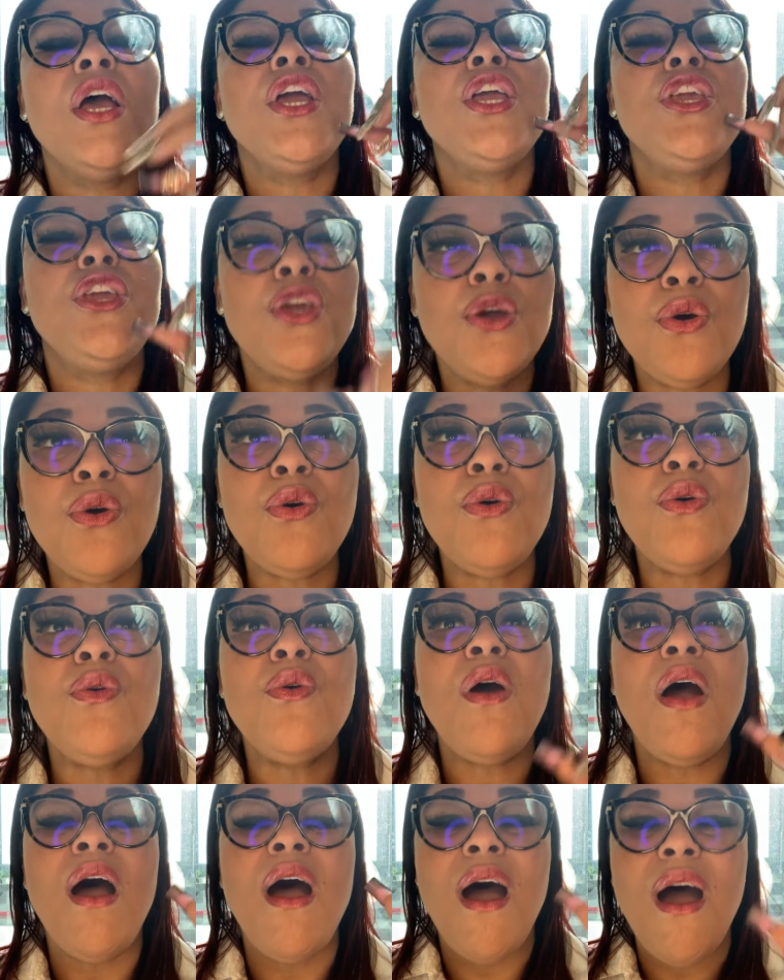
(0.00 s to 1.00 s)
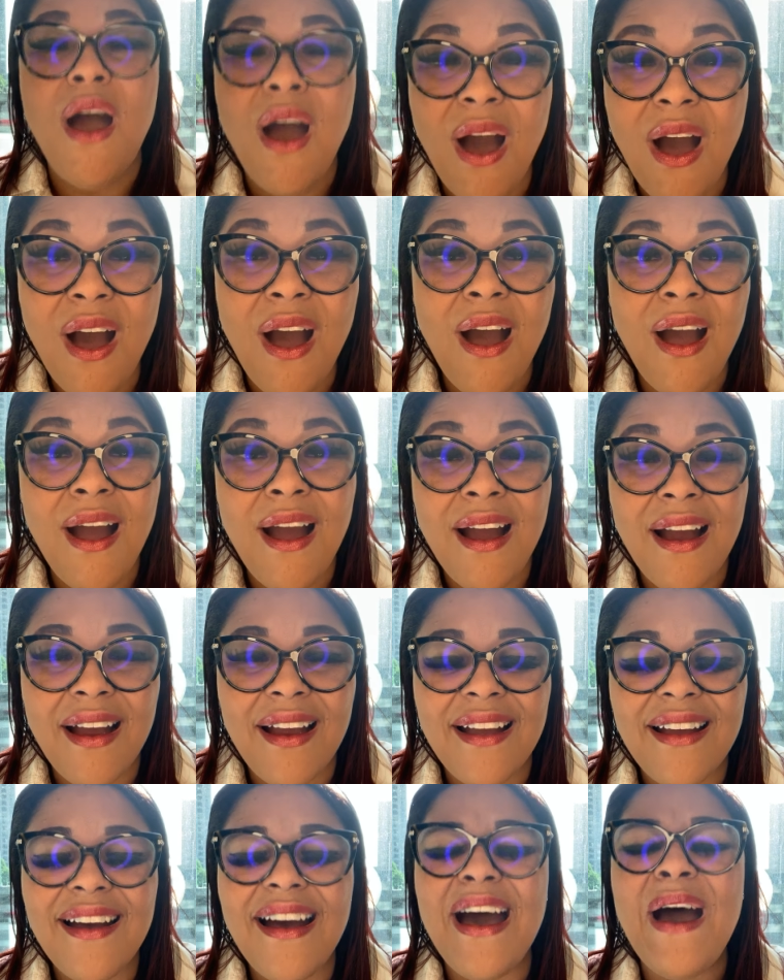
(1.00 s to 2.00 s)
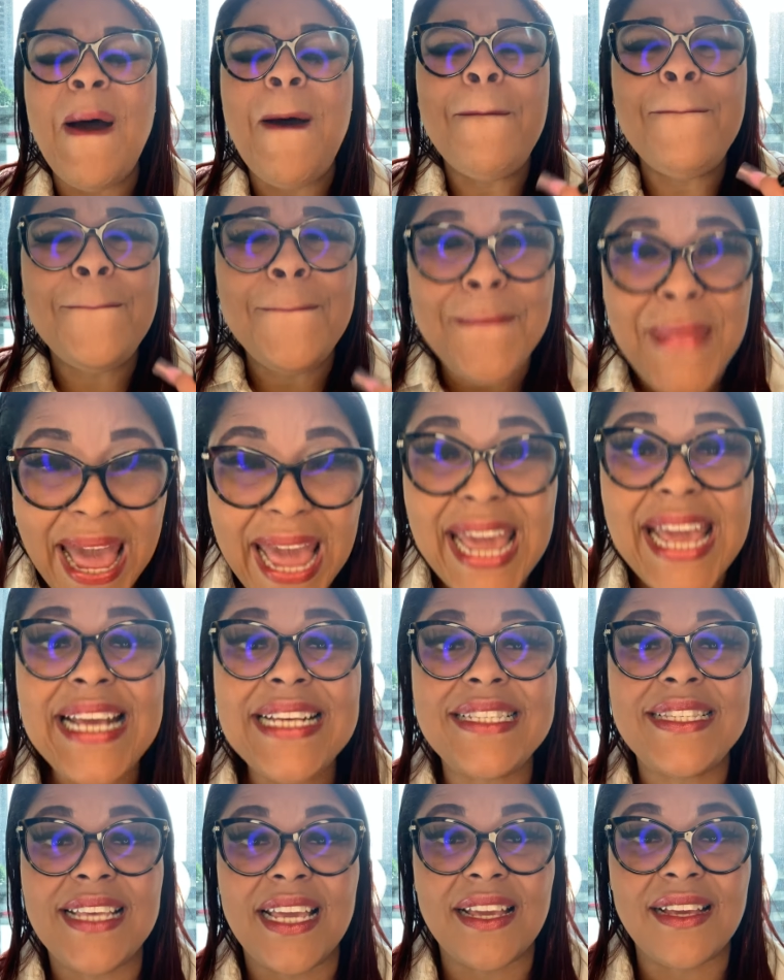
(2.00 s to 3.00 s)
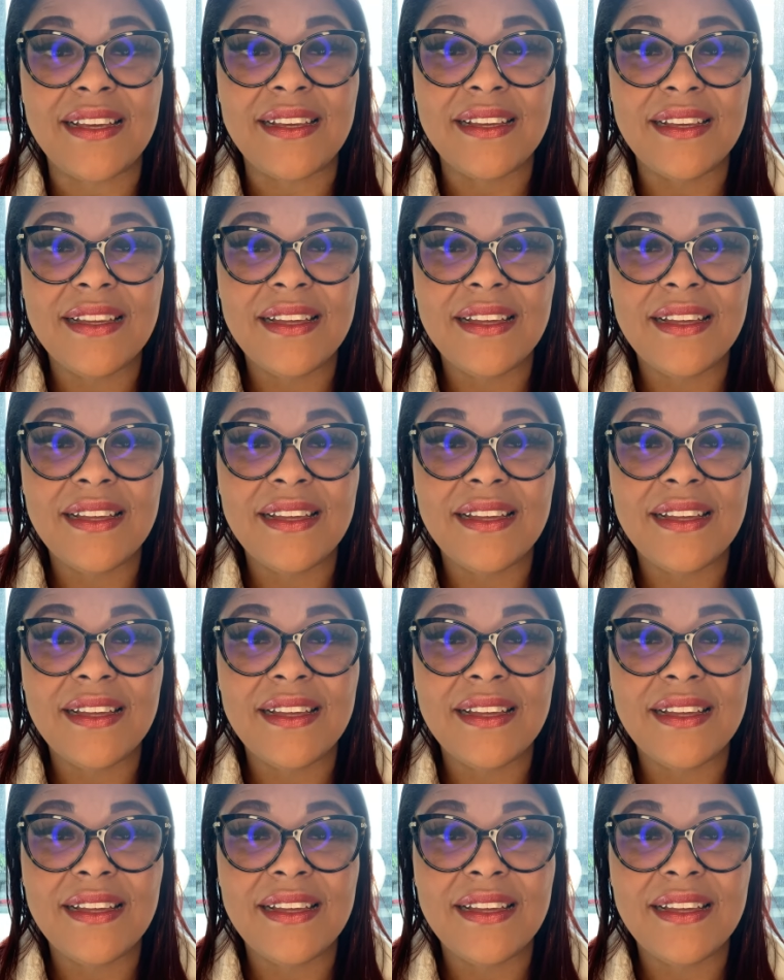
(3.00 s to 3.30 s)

You are amazing.